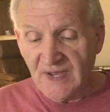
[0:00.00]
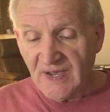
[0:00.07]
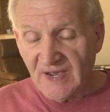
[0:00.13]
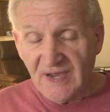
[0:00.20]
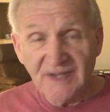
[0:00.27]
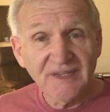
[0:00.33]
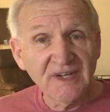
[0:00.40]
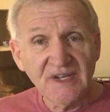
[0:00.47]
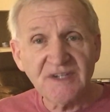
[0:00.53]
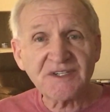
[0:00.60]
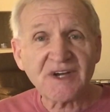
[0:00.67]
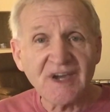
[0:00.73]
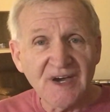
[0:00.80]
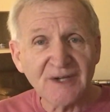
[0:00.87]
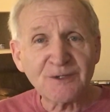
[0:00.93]
And the
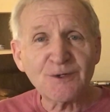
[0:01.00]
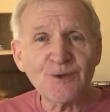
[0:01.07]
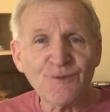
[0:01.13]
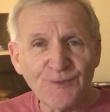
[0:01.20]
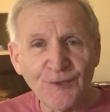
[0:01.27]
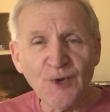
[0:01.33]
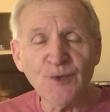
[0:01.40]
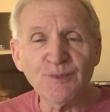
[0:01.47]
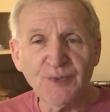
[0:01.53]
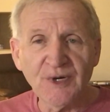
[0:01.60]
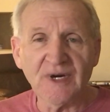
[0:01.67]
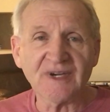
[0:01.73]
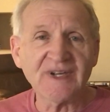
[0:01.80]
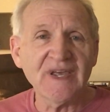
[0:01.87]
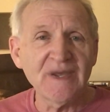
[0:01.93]
Hitchcock Truffaut
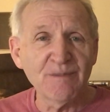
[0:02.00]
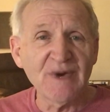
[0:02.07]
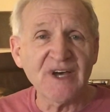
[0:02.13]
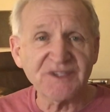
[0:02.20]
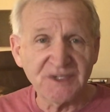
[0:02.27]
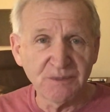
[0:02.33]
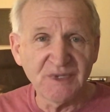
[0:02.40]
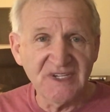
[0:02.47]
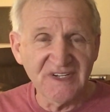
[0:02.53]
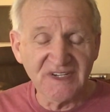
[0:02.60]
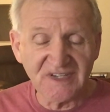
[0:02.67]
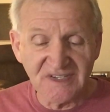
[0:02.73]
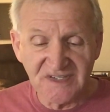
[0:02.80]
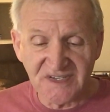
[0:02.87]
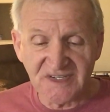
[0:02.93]
book came out to be the
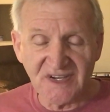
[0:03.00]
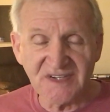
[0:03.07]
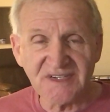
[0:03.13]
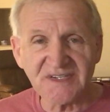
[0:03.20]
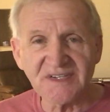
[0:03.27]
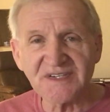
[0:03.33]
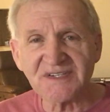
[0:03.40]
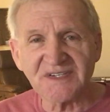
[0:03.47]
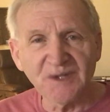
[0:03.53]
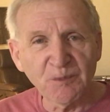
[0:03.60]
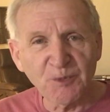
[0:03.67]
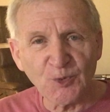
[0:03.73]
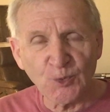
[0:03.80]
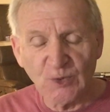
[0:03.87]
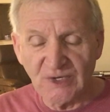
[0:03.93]
consensus
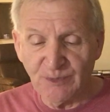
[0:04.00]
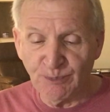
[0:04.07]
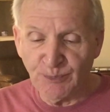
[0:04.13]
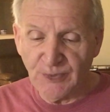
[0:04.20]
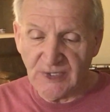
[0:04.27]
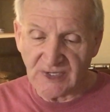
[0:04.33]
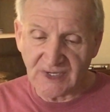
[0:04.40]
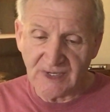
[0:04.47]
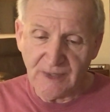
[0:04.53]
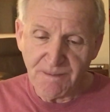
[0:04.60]
number one book.